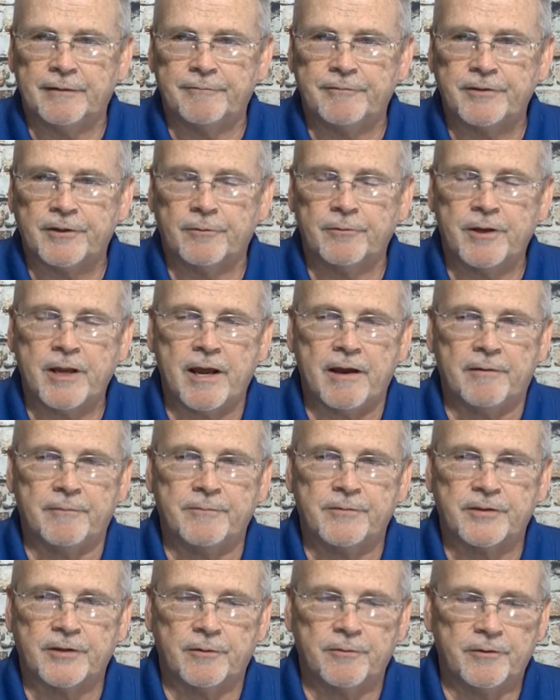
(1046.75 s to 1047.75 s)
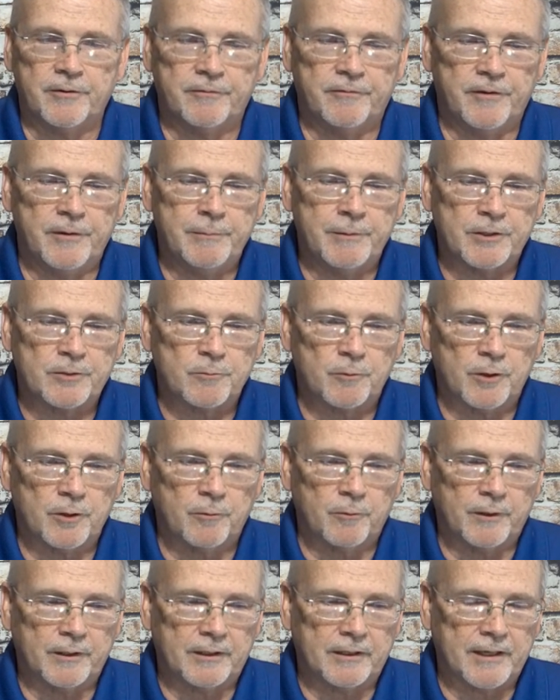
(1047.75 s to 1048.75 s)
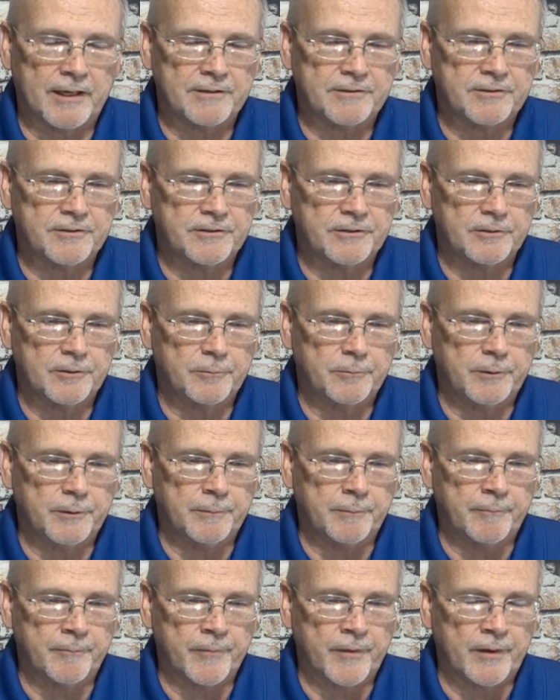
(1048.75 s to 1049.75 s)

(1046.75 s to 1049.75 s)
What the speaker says: So yeah, so the vMix 101 class is a good one.